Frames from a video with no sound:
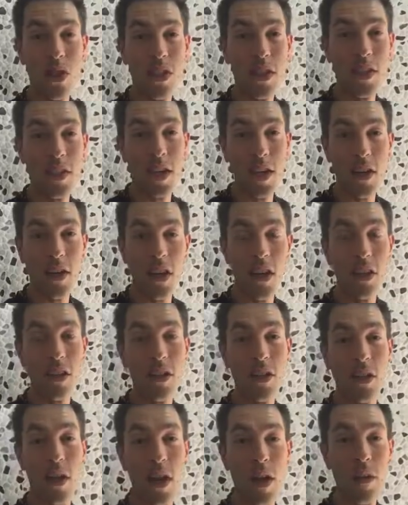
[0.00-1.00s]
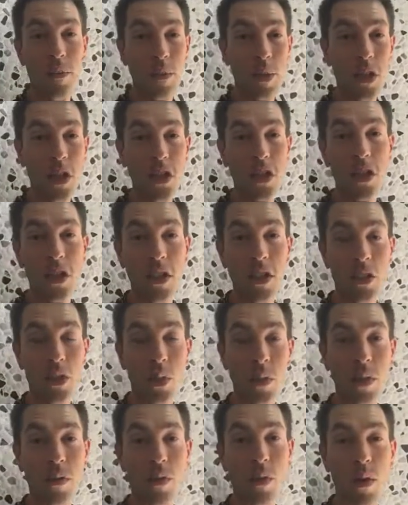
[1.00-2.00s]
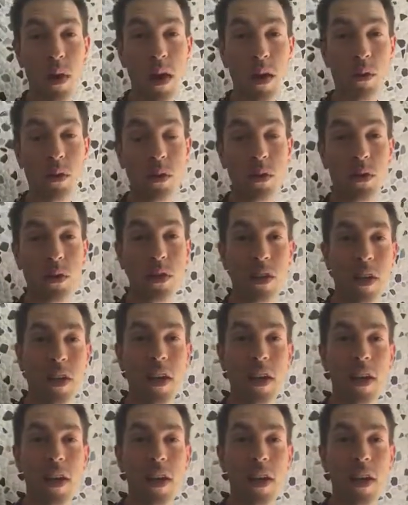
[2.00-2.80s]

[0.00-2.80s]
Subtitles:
on a $10 petition in 24 hours.